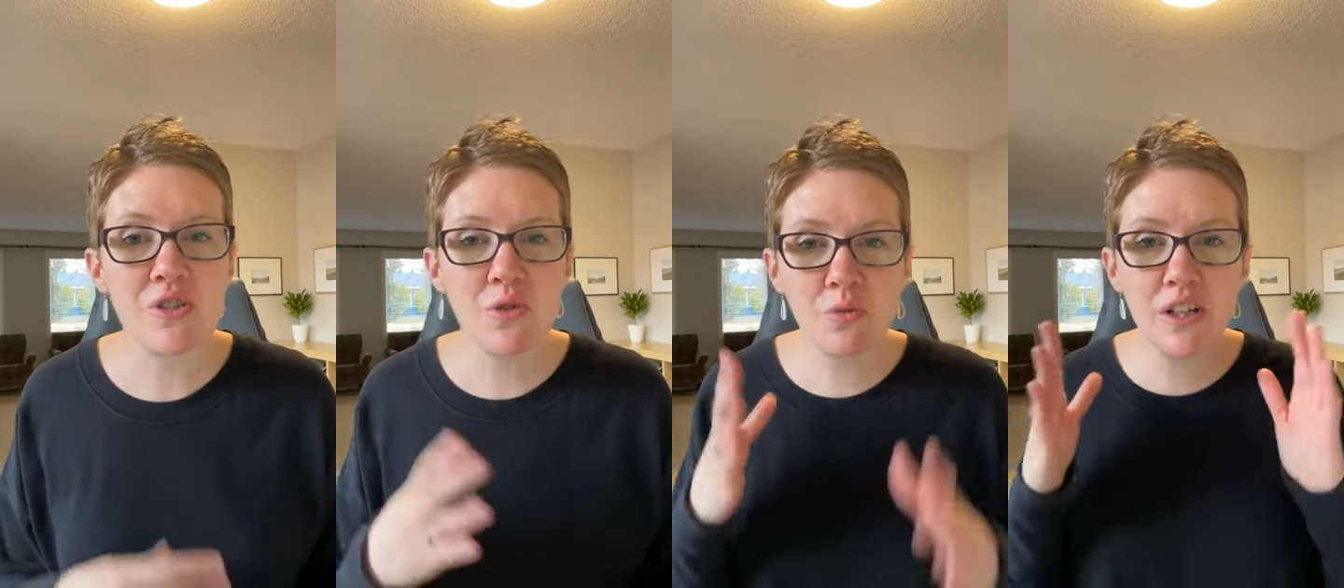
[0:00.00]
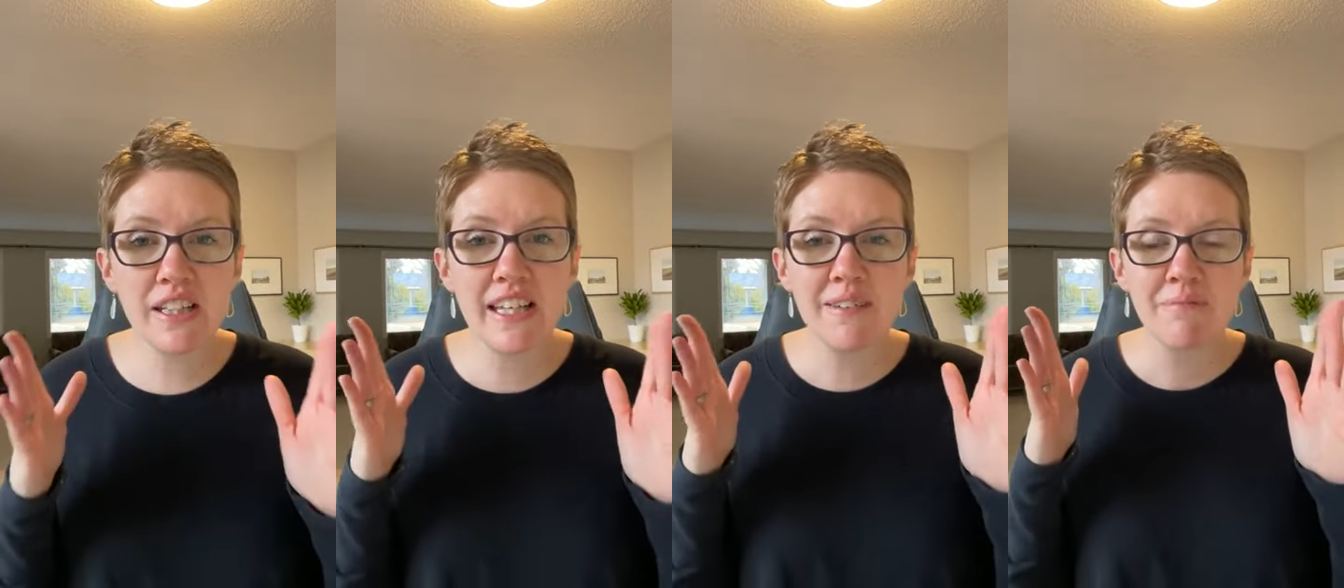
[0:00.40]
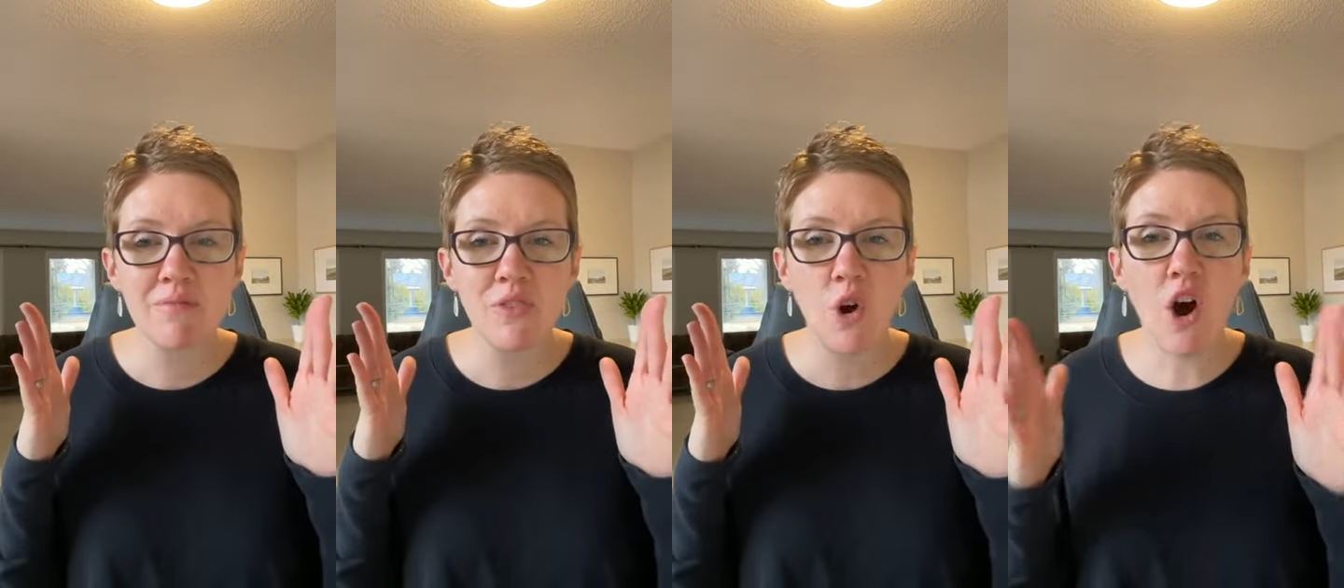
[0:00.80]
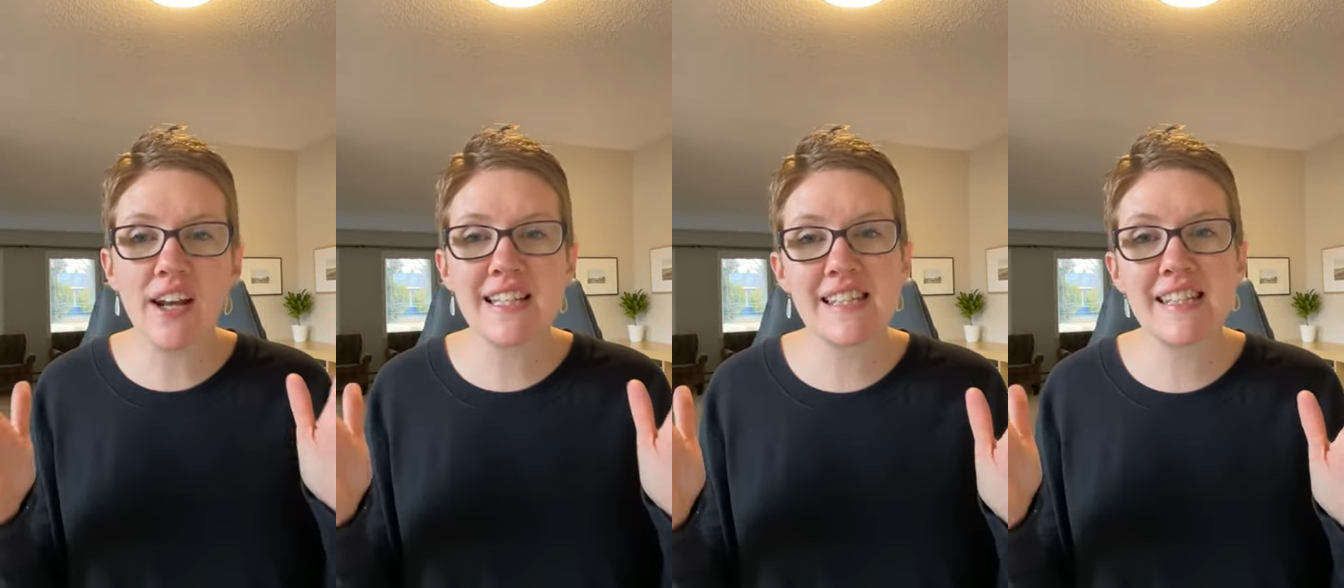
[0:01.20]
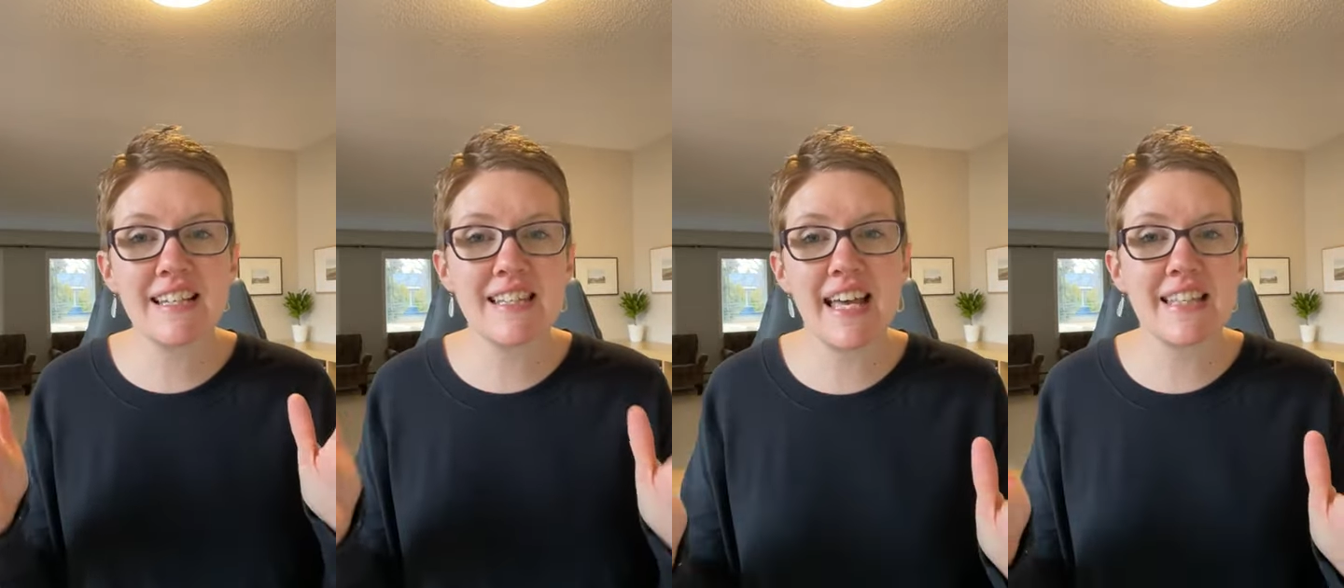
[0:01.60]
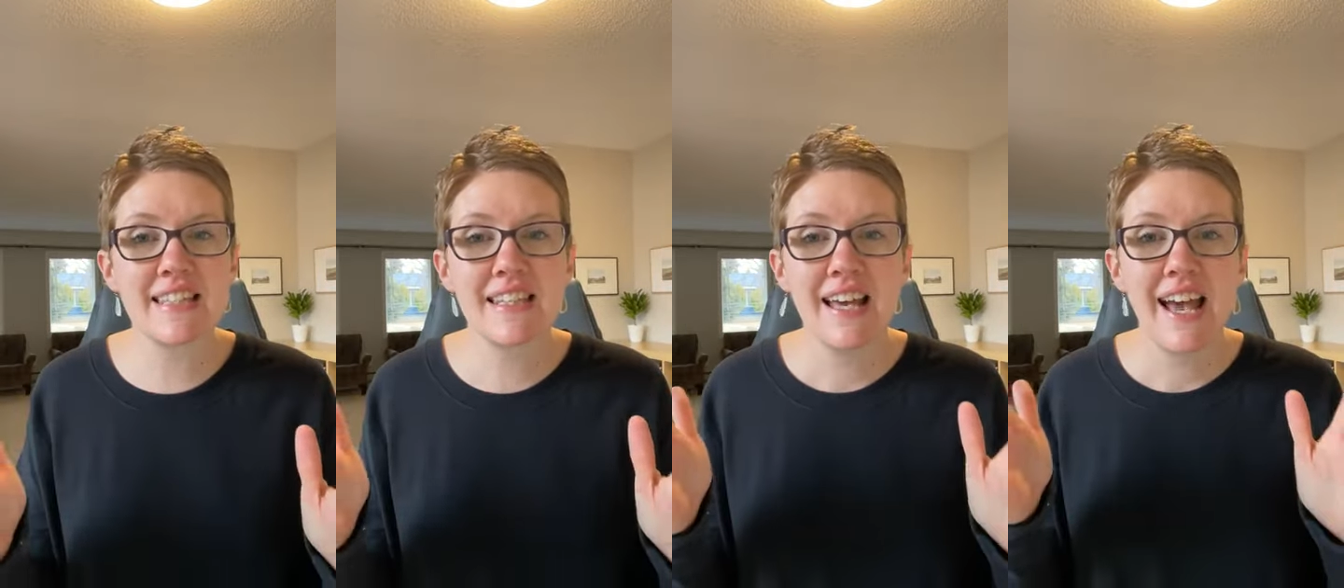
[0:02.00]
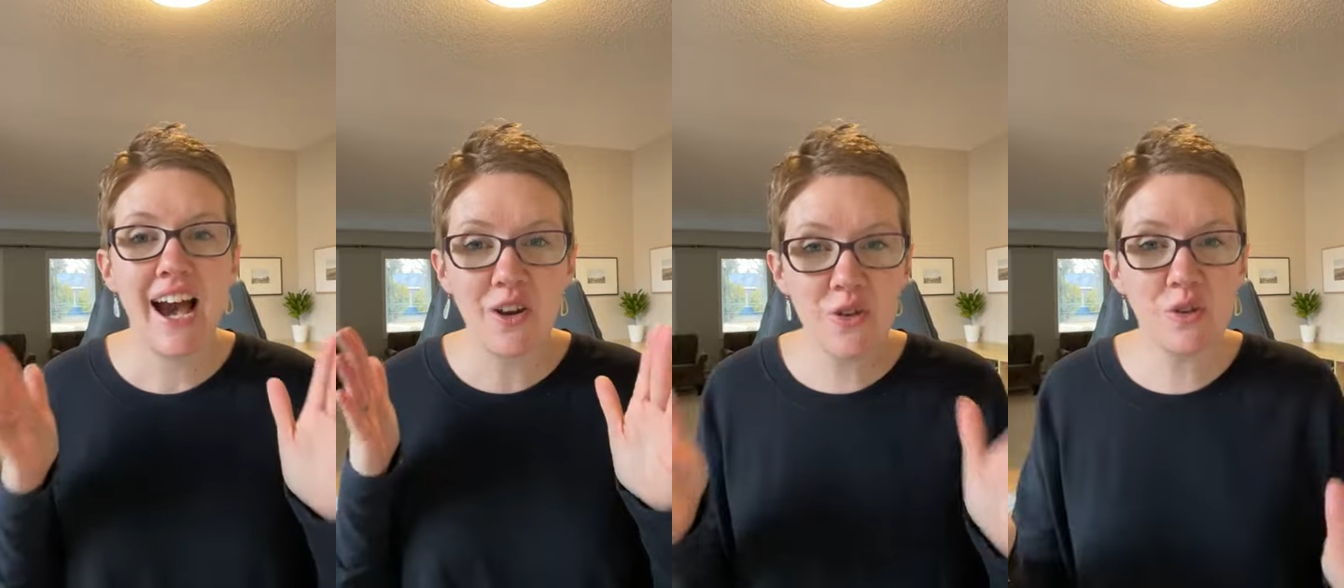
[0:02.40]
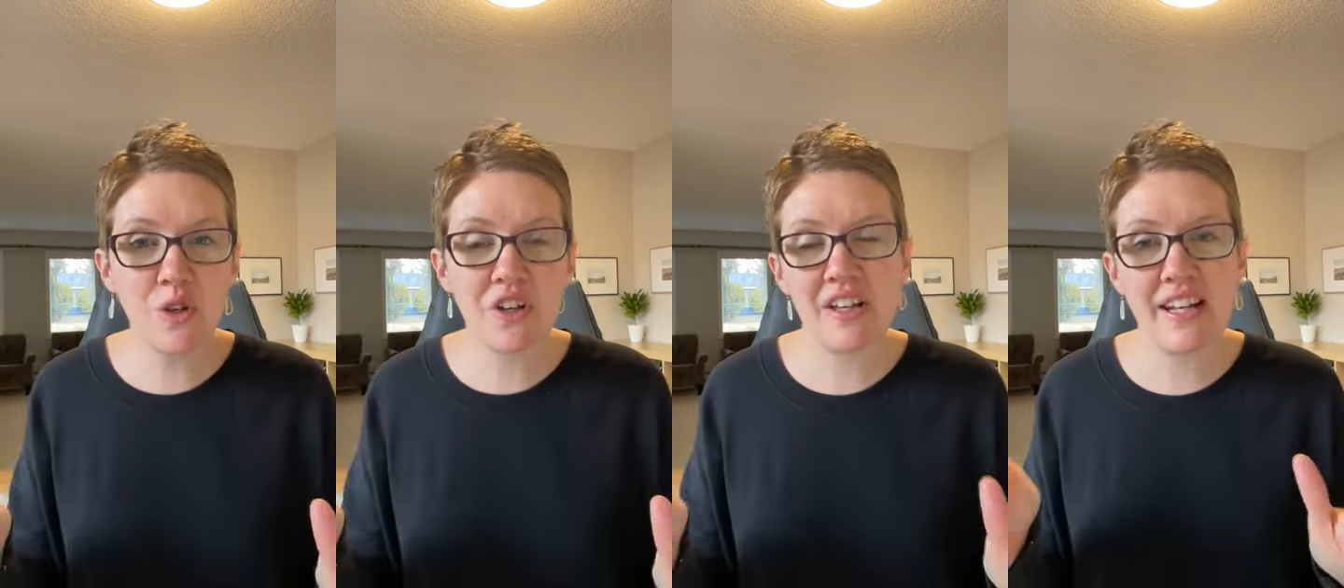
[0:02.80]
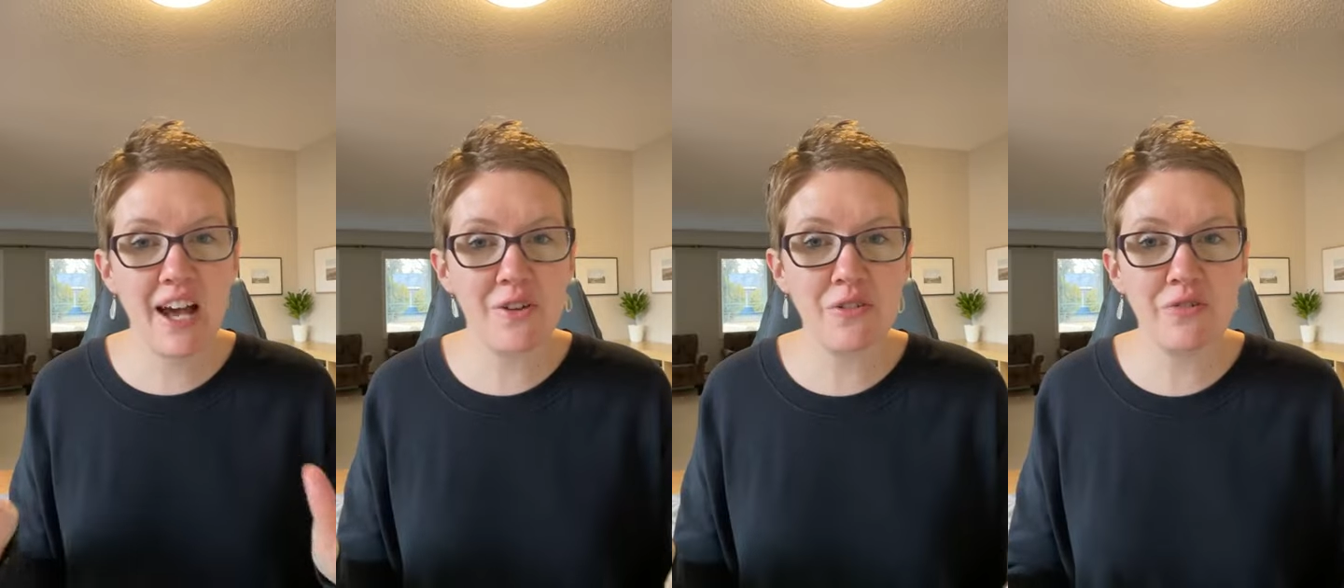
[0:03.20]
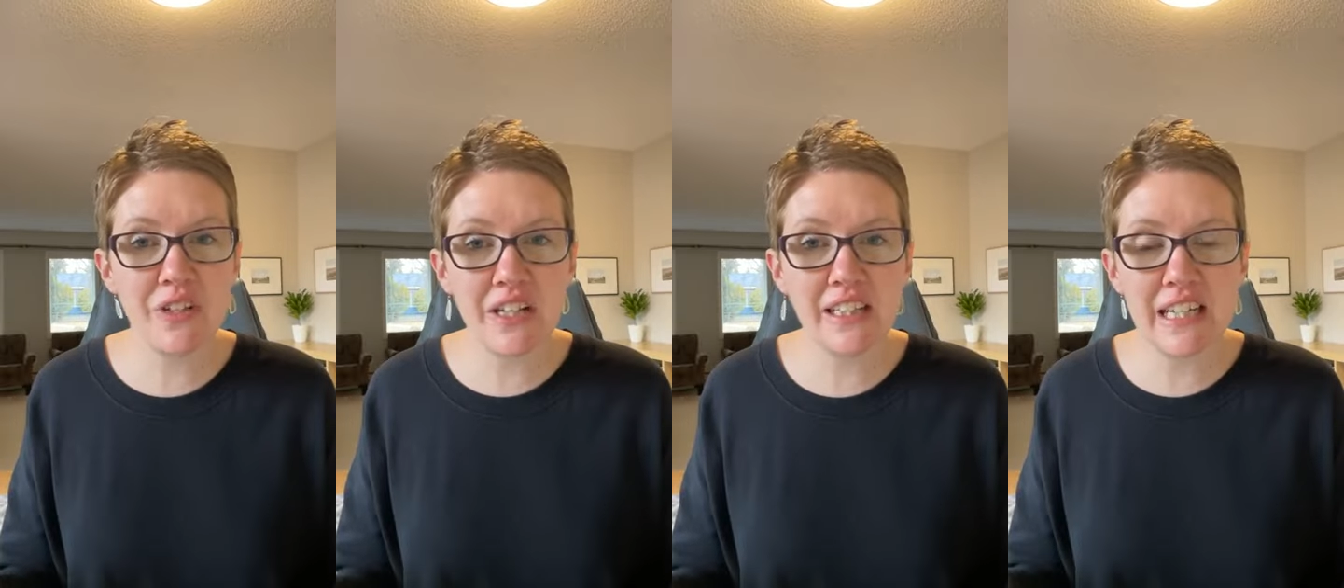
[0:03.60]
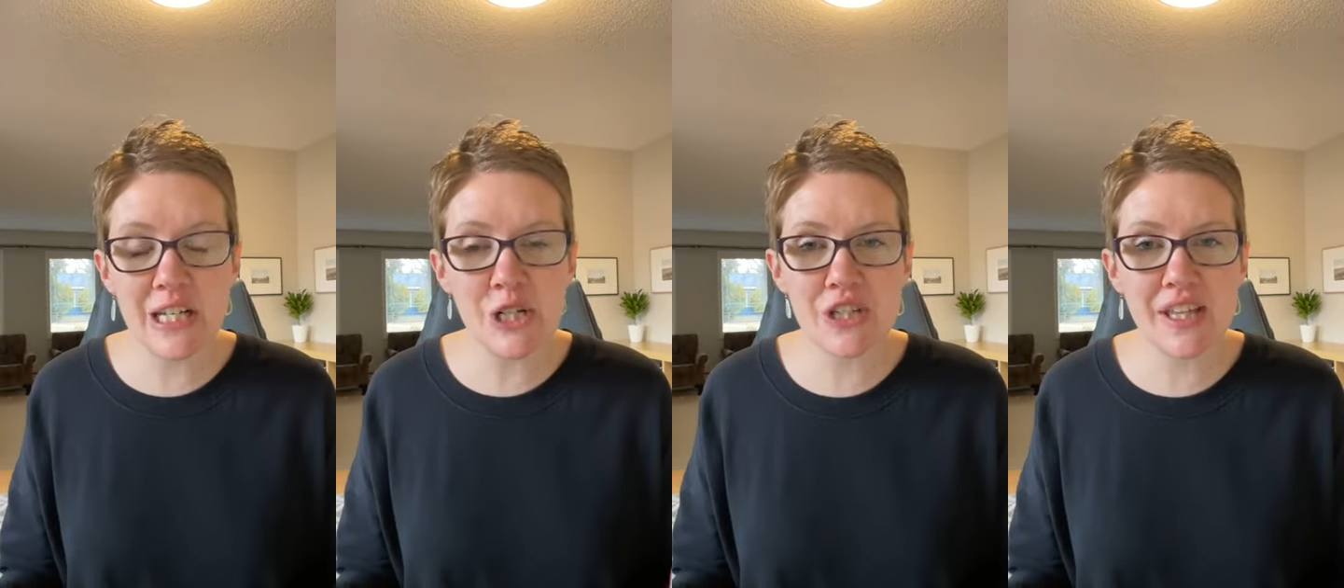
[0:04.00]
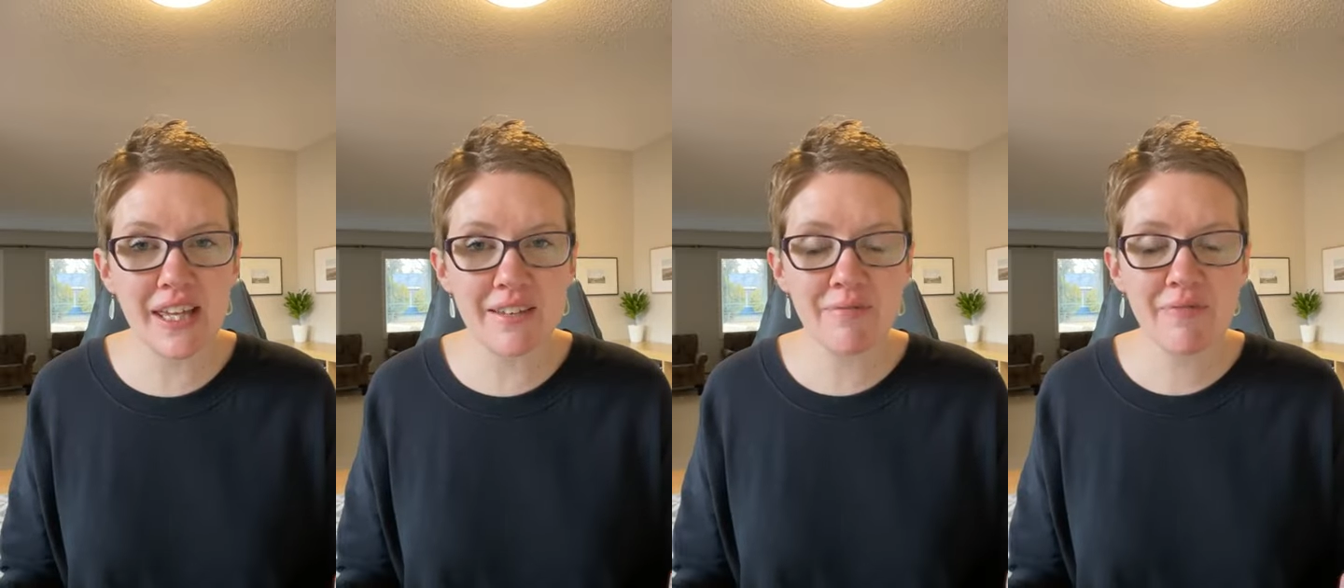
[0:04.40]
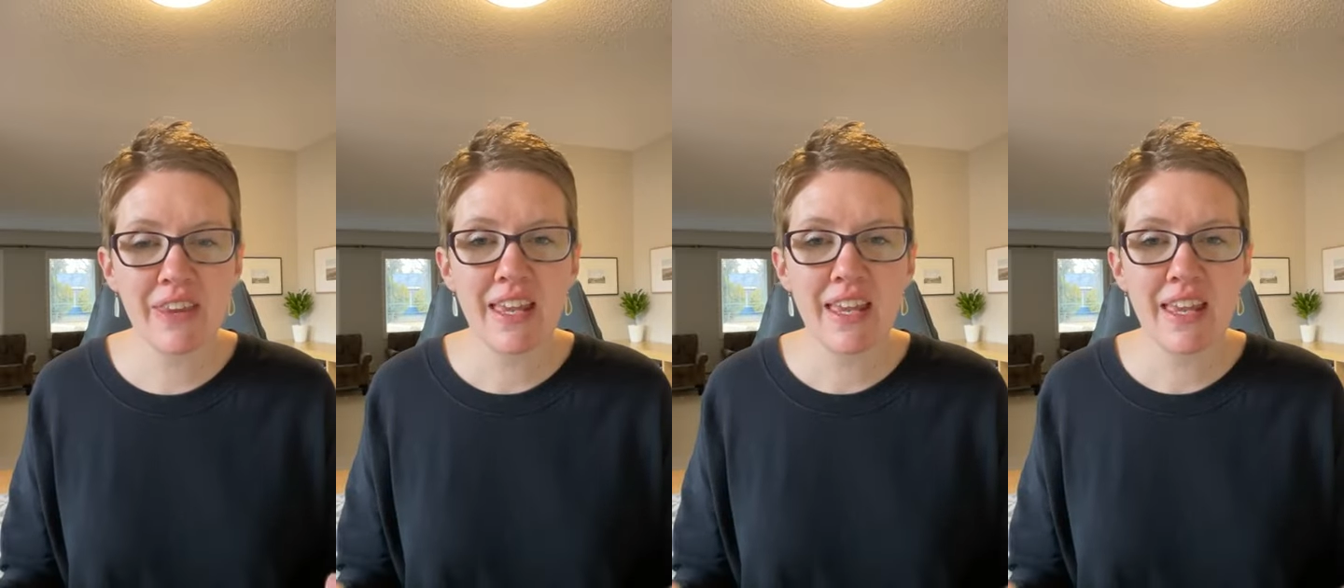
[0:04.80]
So really honestly assess how you look and how you feel in each thing.